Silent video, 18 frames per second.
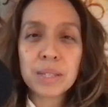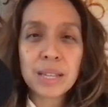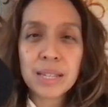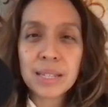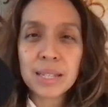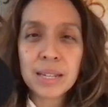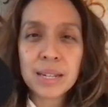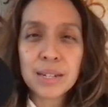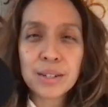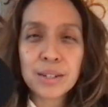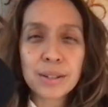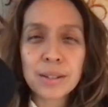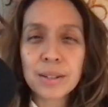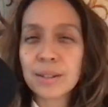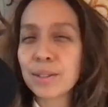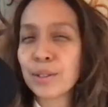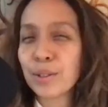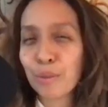isn't just
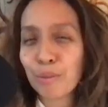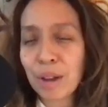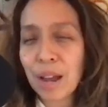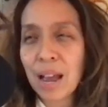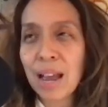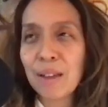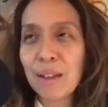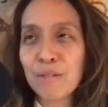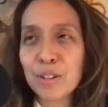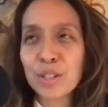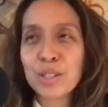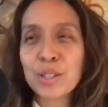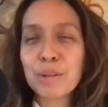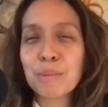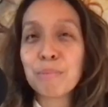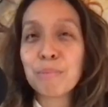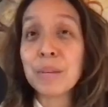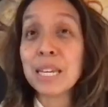to survive, just to
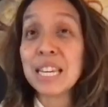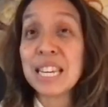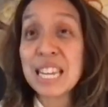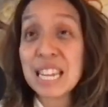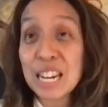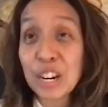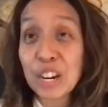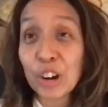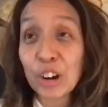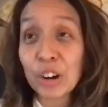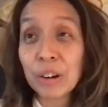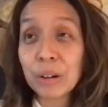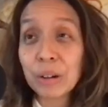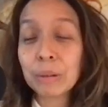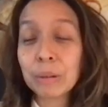be here.